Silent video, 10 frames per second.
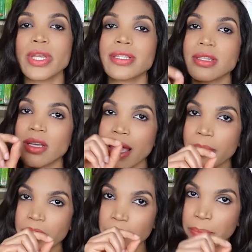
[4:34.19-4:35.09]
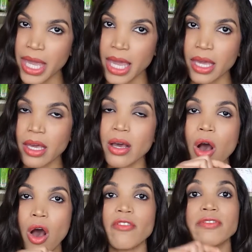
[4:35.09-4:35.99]
it's the pig
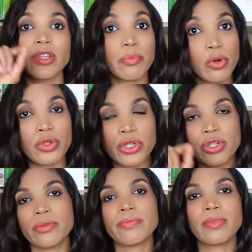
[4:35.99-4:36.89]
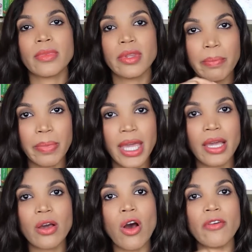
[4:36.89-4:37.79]
of the bush, the
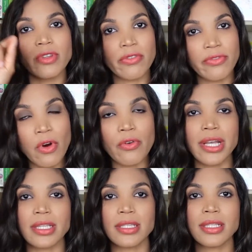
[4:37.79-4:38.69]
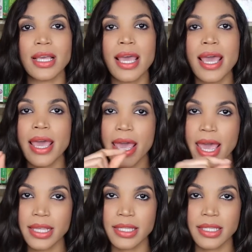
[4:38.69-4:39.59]
pig of the forest.
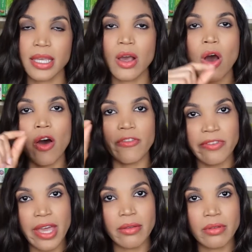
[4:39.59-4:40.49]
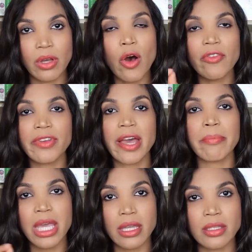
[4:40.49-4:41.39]
Eziofia. Ofia
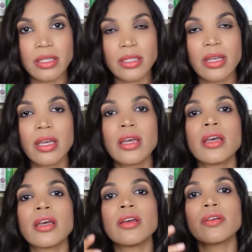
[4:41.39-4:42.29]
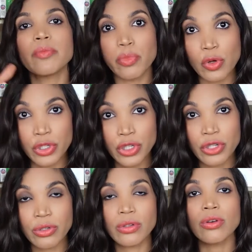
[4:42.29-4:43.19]
means
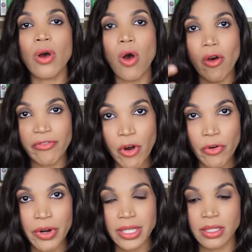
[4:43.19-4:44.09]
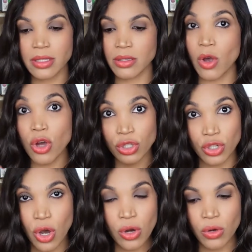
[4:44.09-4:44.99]
bush or forest or
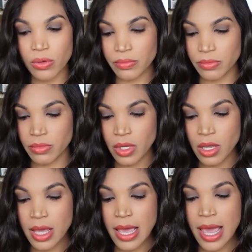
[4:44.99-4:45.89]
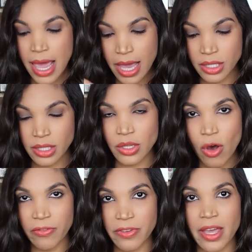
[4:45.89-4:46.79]
jungle.
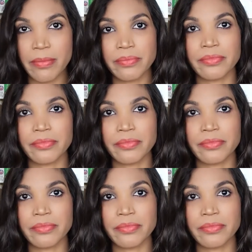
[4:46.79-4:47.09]
Eziofia